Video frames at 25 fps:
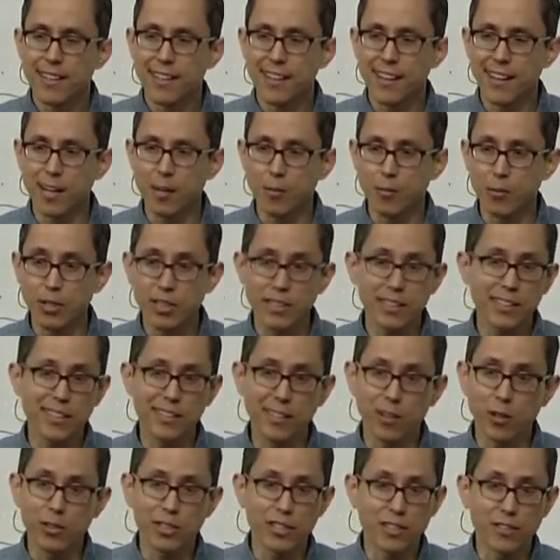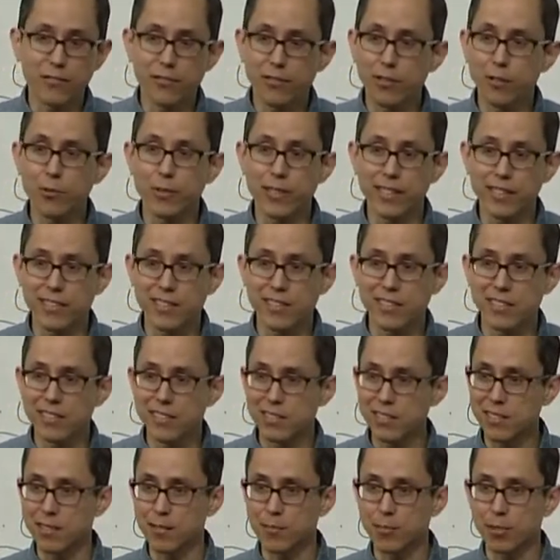um, really only a few weeks
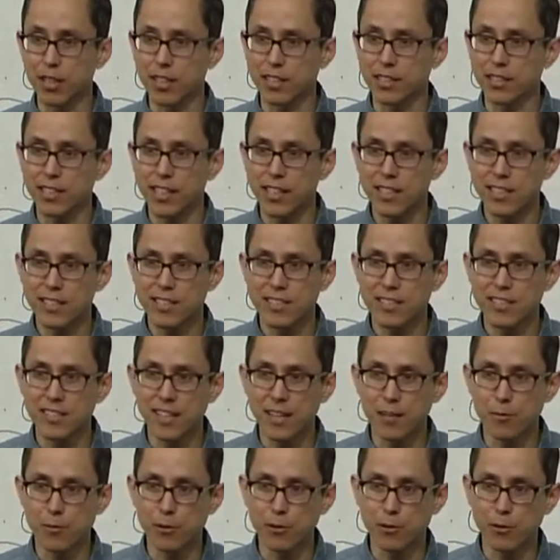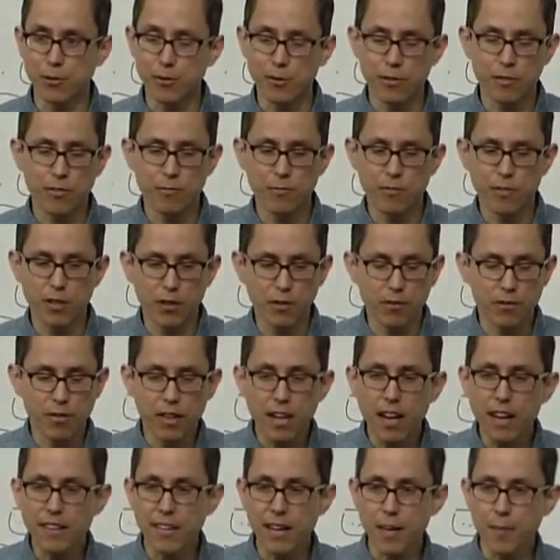into the project. And we were, you know,
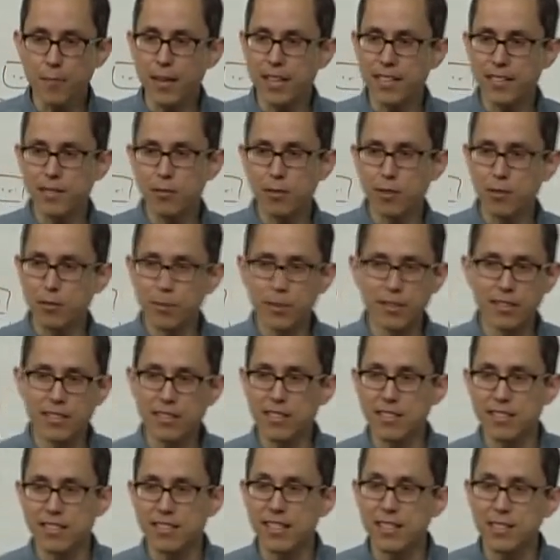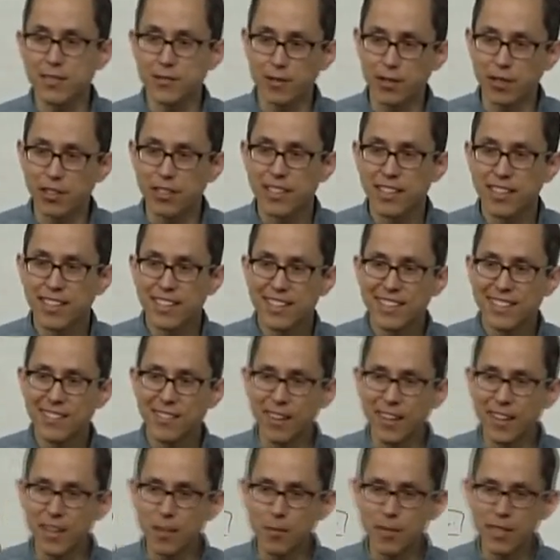thought that meant we were being successful.
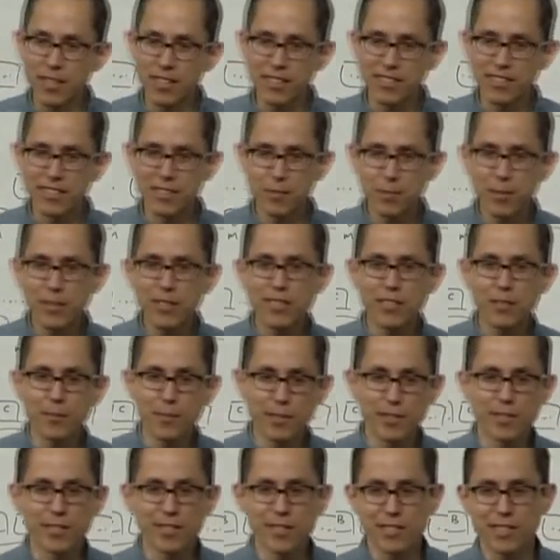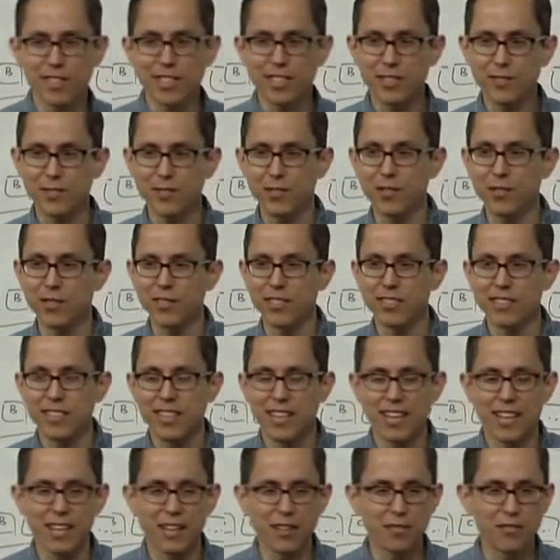Right? I mean, it's supposed to be successful to
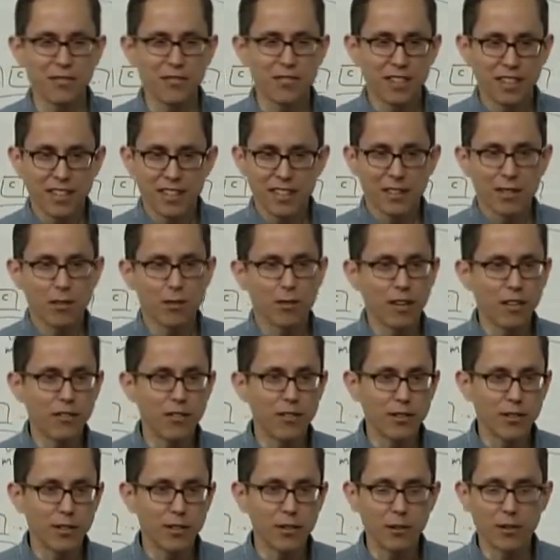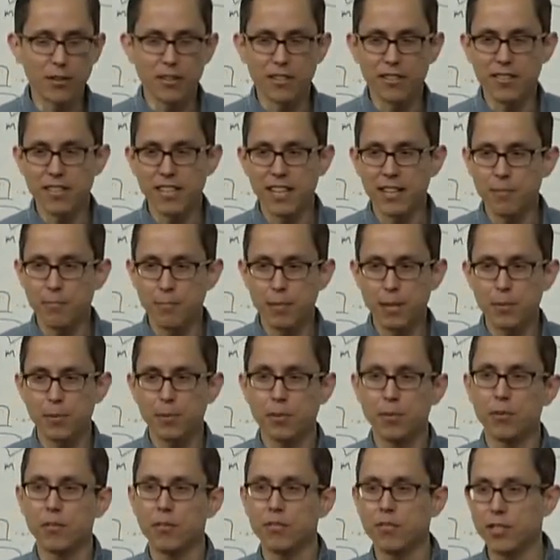have revenue and, and
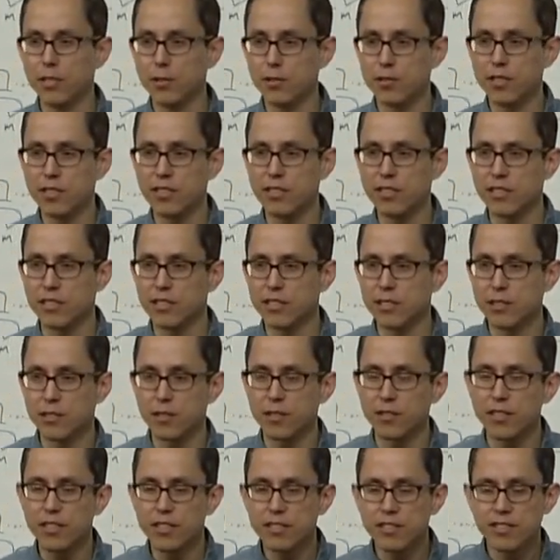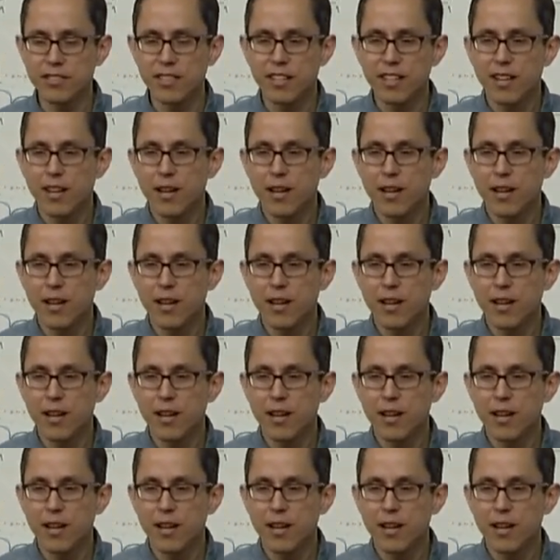people using your service.